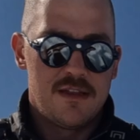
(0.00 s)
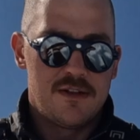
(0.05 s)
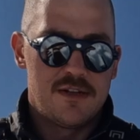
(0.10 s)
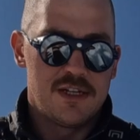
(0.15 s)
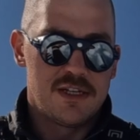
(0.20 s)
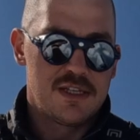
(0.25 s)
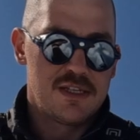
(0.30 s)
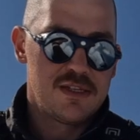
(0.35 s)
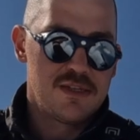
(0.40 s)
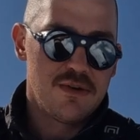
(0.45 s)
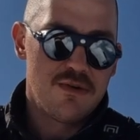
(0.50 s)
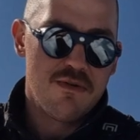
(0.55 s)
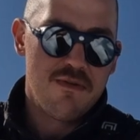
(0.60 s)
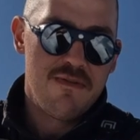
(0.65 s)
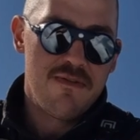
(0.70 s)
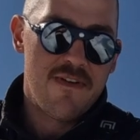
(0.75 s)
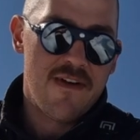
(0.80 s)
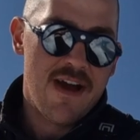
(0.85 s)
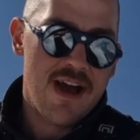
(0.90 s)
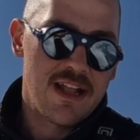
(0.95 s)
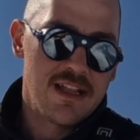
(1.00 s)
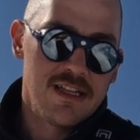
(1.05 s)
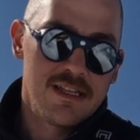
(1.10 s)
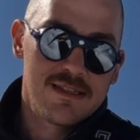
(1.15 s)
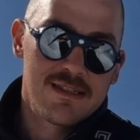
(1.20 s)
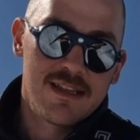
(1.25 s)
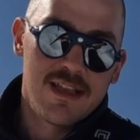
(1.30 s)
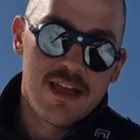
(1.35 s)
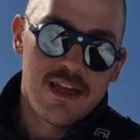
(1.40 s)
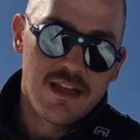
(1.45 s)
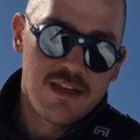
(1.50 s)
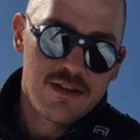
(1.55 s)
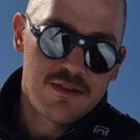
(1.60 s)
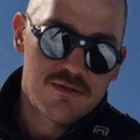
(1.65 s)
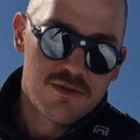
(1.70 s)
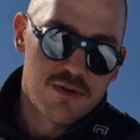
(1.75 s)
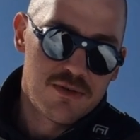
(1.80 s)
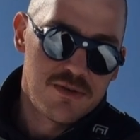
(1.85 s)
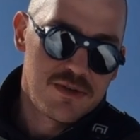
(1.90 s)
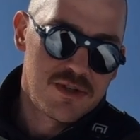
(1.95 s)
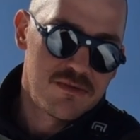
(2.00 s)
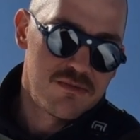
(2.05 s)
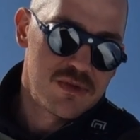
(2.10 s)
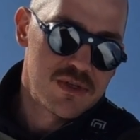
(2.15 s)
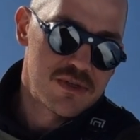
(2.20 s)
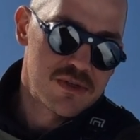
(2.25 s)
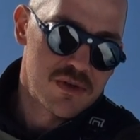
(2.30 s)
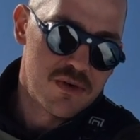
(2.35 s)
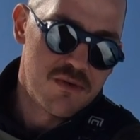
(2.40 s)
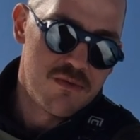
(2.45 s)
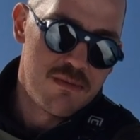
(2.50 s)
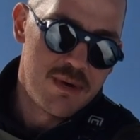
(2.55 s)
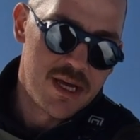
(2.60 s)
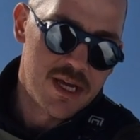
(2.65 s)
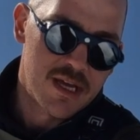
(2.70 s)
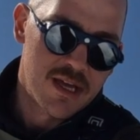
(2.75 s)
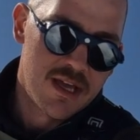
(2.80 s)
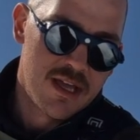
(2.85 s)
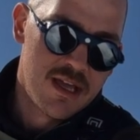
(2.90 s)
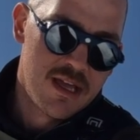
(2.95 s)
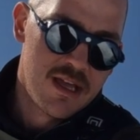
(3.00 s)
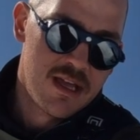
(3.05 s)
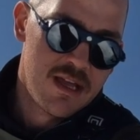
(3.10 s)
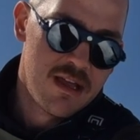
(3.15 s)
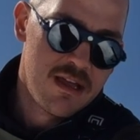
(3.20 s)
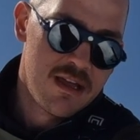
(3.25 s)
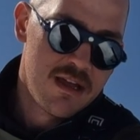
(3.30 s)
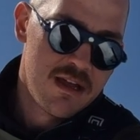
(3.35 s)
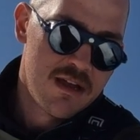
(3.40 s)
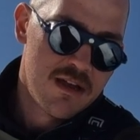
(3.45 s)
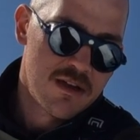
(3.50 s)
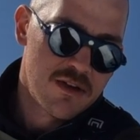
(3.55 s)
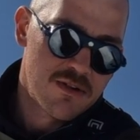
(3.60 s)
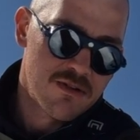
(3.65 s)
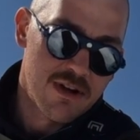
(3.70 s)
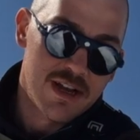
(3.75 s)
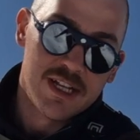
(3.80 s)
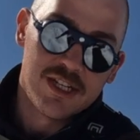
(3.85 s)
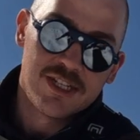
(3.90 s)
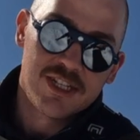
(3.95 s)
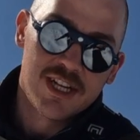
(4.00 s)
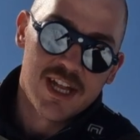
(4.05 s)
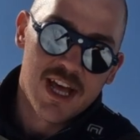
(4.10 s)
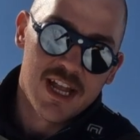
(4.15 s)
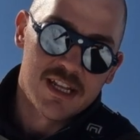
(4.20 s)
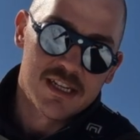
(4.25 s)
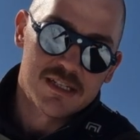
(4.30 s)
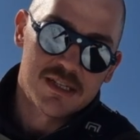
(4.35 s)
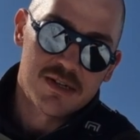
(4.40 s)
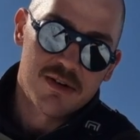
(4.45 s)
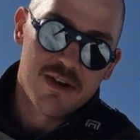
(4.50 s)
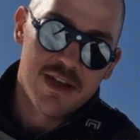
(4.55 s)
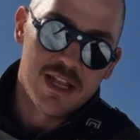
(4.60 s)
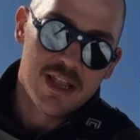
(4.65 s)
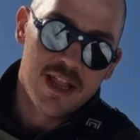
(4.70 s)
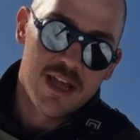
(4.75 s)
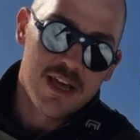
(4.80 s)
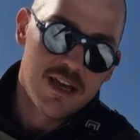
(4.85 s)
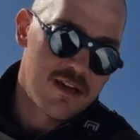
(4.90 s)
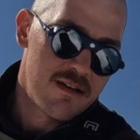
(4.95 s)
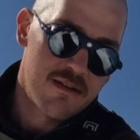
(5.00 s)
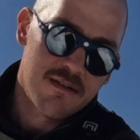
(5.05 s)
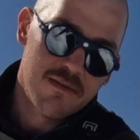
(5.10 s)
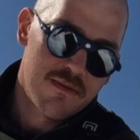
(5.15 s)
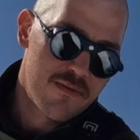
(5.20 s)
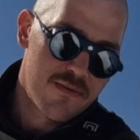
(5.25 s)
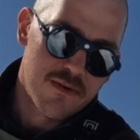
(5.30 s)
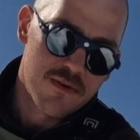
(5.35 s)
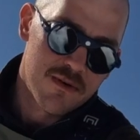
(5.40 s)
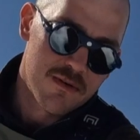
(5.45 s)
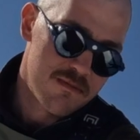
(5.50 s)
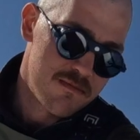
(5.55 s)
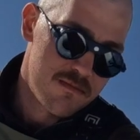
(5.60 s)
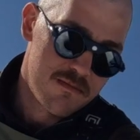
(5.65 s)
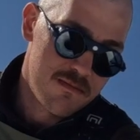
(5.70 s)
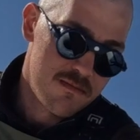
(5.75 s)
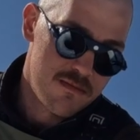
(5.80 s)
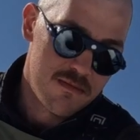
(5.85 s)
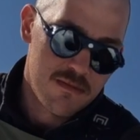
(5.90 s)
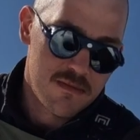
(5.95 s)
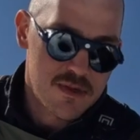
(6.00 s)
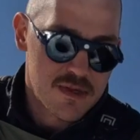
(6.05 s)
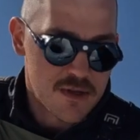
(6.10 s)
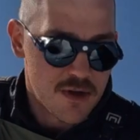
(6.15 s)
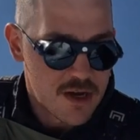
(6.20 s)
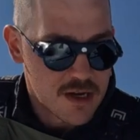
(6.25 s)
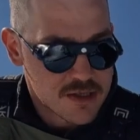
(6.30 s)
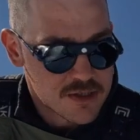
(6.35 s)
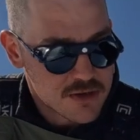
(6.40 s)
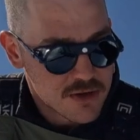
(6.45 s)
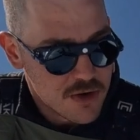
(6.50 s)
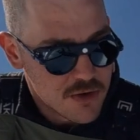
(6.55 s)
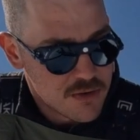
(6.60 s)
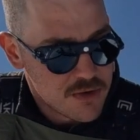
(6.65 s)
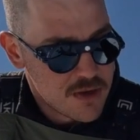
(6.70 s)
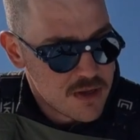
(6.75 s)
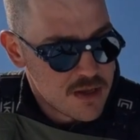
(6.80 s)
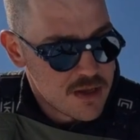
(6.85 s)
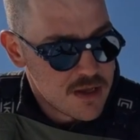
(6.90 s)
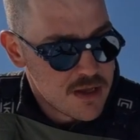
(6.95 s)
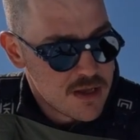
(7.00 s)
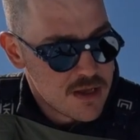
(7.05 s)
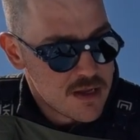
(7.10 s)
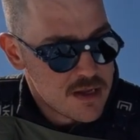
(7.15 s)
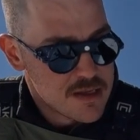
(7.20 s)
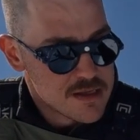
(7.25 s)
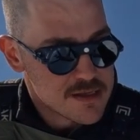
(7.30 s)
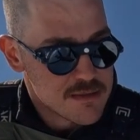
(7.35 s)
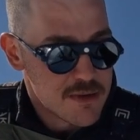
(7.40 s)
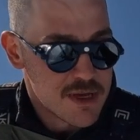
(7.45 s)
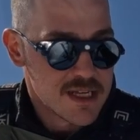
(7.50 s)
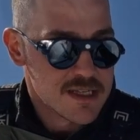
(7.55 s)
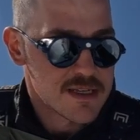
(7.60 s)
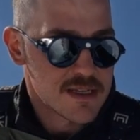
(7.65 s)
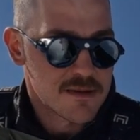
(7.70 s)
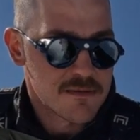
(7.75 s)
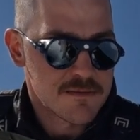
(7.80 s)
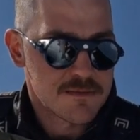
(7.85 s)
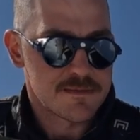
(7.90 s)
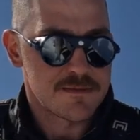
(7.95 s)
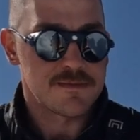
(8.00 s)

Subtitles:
Just so fat. This lake grows them so big. Great genetics, great lake for stock trout. It's amazing.